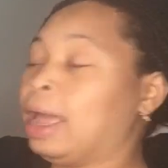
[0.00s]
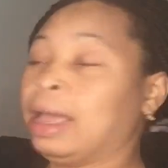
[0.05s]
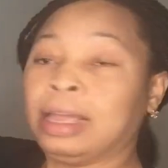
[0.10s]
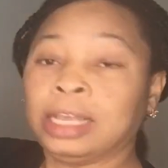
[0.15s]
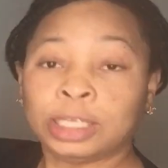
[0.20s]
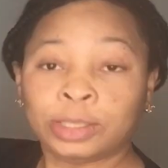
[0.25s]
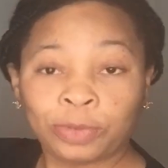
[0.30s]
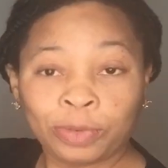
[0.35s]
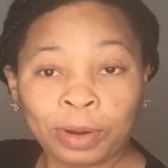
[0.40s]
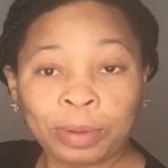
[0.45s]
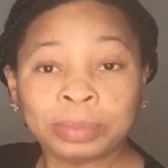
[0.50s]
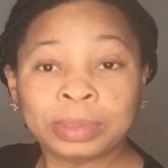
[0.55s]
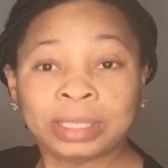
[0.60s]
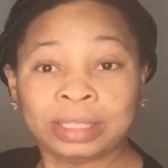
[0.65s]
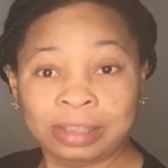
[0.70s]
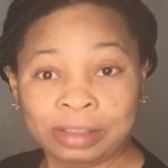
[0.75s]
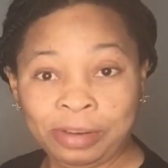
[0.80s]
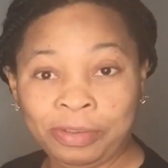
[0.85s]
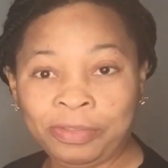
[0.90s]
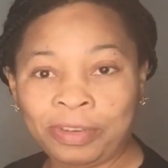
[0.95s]
It's from
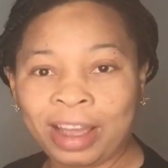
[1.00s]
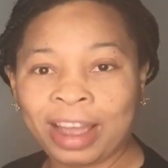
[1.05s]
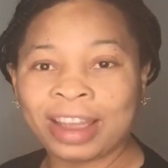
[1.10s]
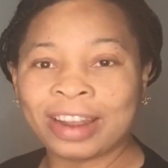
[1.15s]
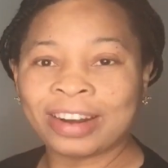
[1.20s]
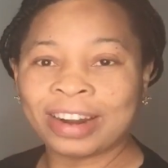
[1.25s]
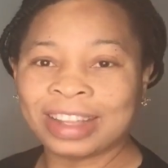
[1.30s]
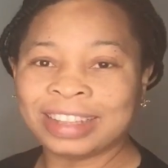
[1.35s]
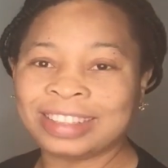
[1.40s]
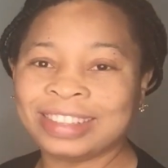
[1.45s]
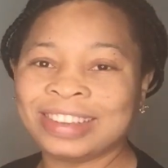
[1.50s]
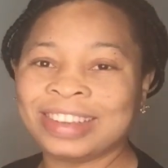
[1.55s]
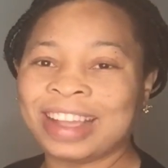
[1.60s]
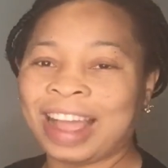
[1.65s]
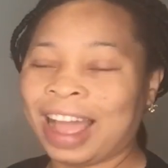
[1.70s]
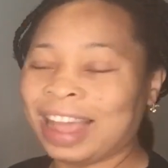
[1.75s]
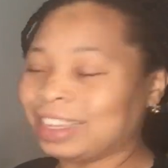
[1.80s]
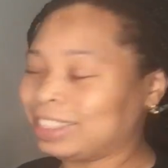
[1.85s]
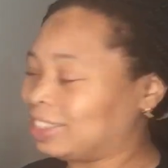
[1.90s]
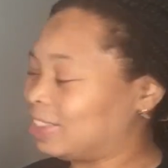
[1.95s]
Silvercrest. You
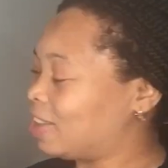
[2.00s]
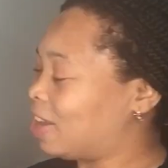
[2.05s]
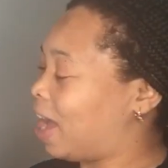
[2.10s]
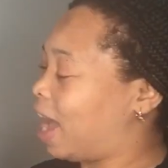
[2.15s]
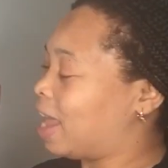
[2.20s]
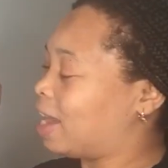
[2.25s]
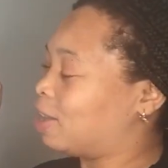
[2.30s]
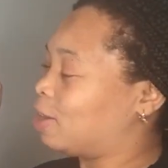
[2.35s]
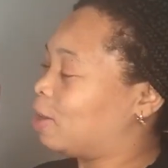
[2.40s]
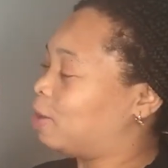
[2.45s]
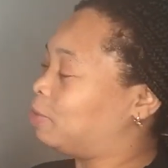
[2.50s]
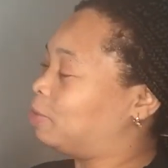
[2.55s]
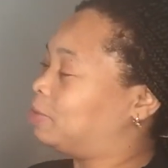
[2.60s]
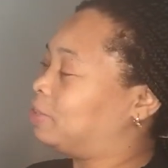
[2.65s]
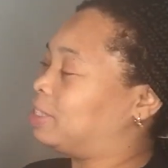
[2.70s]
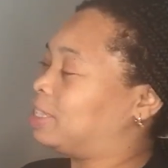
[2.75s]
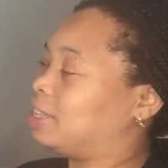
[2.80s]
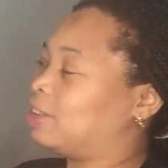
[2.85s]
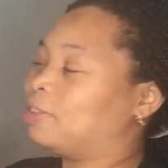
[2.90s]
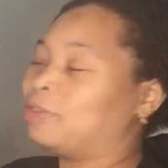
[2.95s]
guys know I love
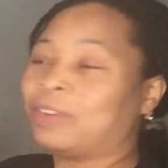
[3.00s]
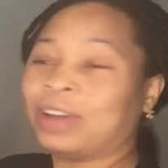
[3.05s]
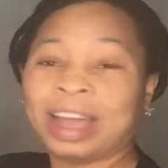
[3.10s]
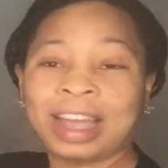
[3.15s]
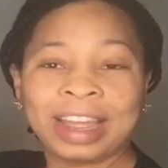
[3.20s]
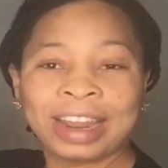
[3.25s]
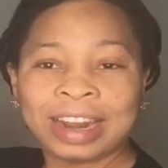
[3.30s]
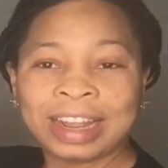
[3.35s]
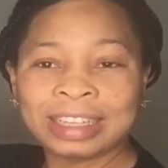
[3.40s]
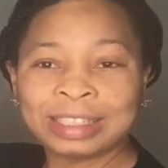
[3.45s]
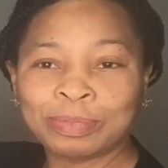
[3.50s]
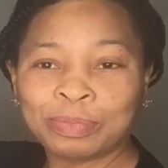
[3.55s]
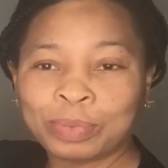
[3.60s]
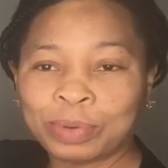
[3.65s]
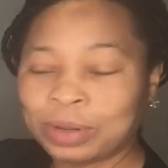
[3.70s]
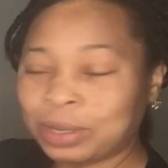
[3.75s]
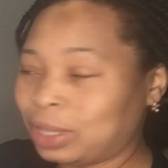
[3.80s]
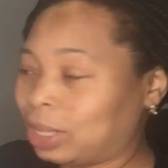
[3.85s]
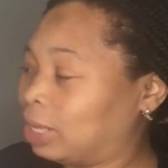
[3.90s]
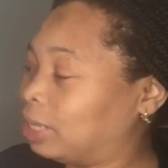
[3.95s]
Silvercrest
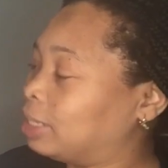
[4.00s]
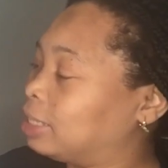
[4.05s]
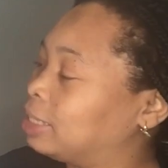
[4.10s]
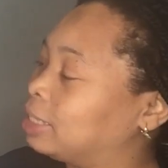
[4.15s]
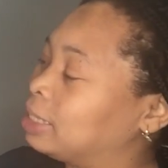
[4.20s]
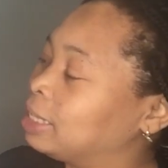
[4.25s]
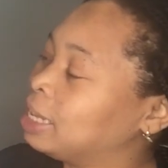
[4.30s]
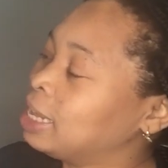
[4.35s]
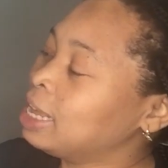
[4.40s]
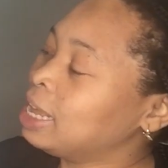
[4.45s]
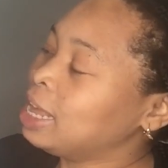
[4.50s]
products.